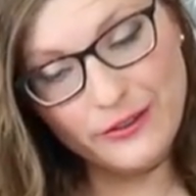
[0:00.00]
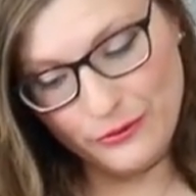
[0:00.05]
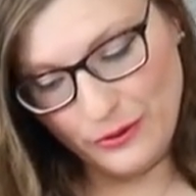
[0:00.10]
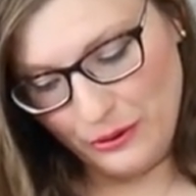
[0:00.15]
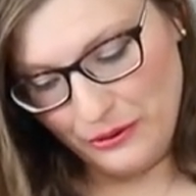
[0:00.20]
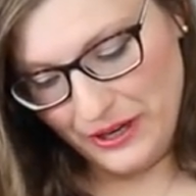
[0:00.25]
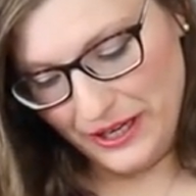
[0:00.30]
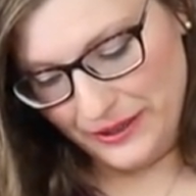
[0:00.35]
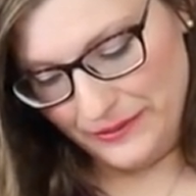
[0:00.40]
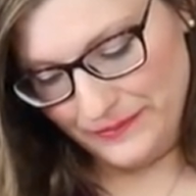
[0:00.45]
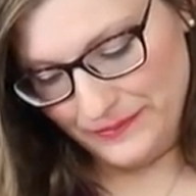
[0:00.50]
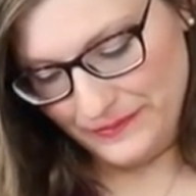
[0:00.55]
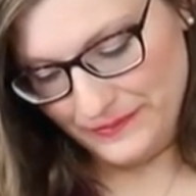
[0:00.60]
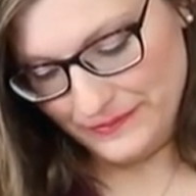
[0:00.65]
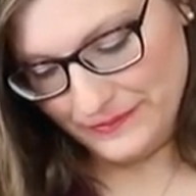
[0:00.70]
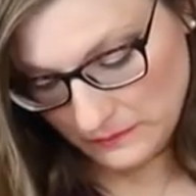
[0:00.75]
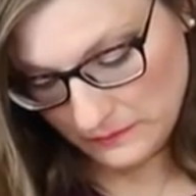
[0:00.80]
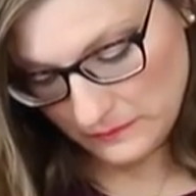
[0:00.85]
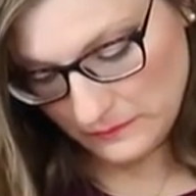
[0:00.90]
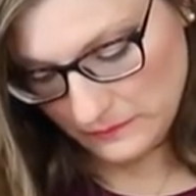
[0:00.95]
and throw it in.
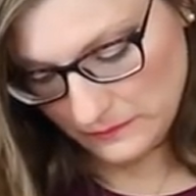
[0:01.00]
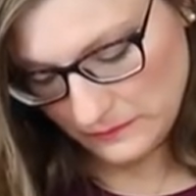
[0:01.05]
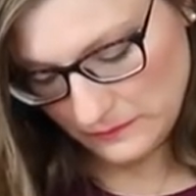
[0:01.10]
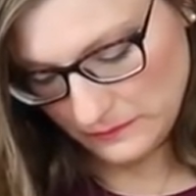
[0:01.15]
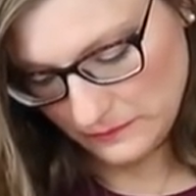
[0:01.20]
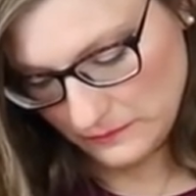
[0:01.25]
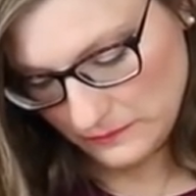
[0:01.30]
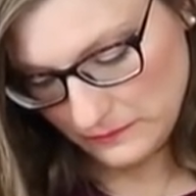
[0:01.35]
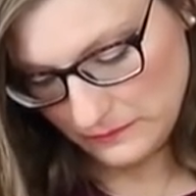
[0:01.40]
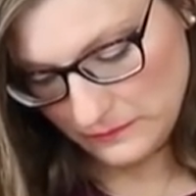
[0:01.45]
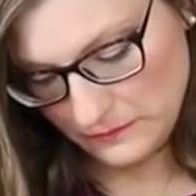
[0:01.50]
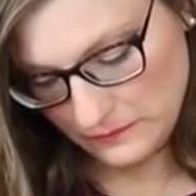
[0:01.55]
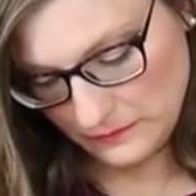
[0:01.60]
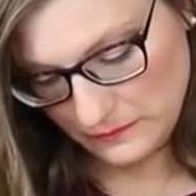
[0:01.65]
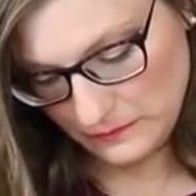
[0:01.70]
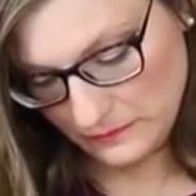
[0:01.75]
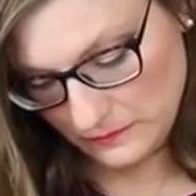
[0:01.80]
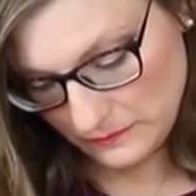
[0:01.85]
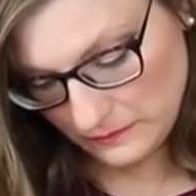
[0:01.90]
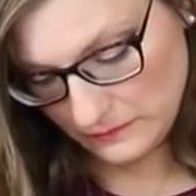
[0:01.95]

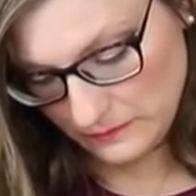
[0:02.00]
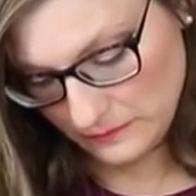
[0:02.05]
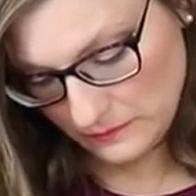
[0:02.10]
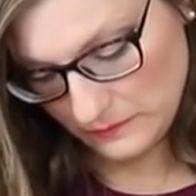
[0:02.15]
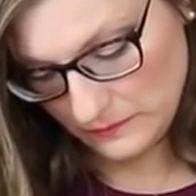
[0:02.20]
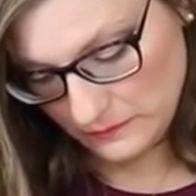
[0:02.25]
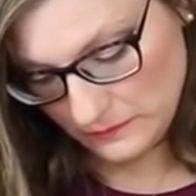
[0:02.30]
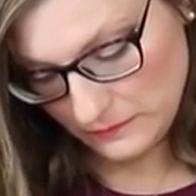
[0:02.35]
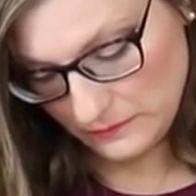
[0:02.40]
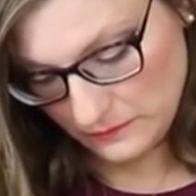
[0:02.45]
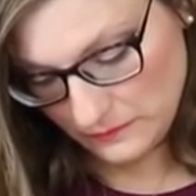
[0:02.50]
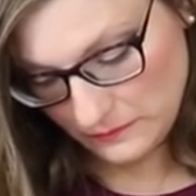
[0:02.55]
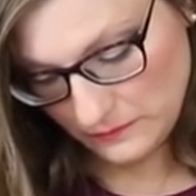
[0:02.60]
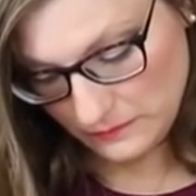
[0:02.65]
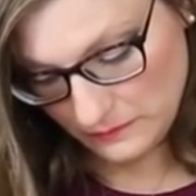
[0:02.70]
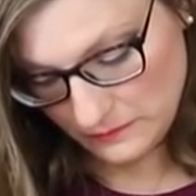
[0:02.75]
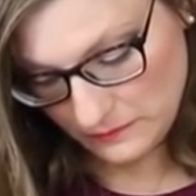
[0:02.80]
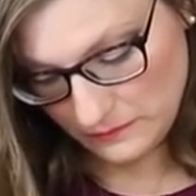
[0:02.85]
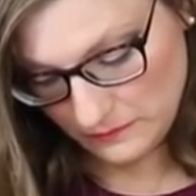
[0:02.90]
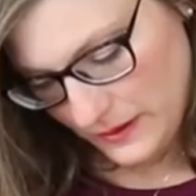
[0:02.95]

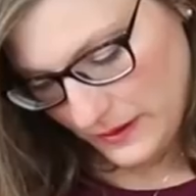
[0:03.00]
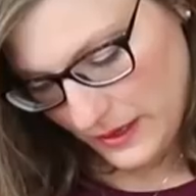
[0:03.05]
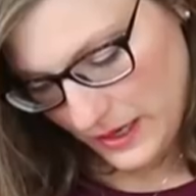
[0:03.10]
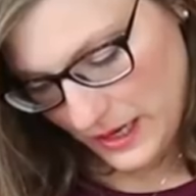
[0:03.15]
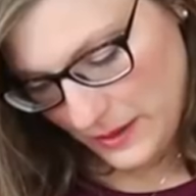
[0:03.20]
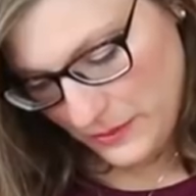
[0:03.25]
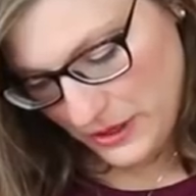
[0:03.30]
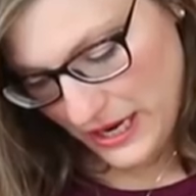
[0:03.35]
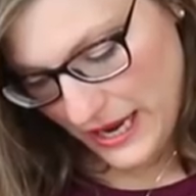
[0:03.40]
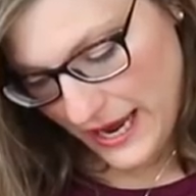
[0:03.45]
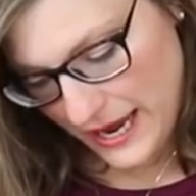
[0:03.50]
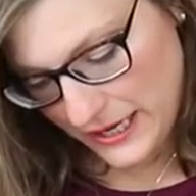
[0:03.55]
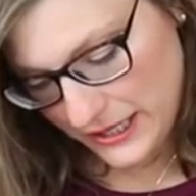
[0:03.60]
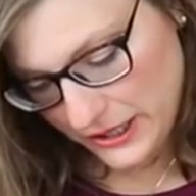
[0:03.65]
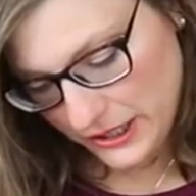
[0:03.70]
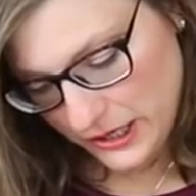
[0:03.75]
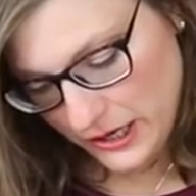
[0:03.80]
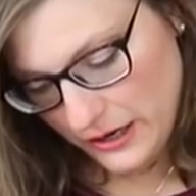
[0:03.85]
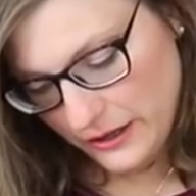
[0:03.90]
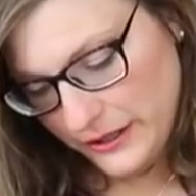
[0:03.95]
Okay, I'm gonna add in
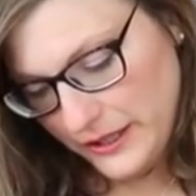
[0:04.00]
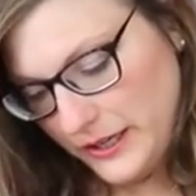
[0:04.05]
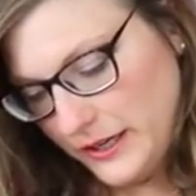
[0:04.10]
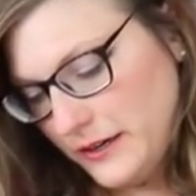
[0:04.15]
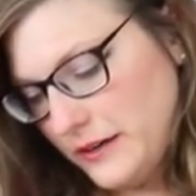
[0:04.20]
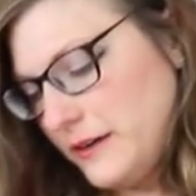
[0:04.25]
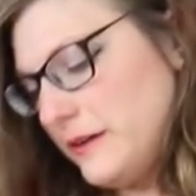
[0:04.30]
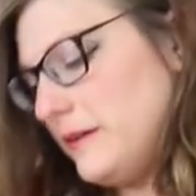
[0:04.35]
the garlic.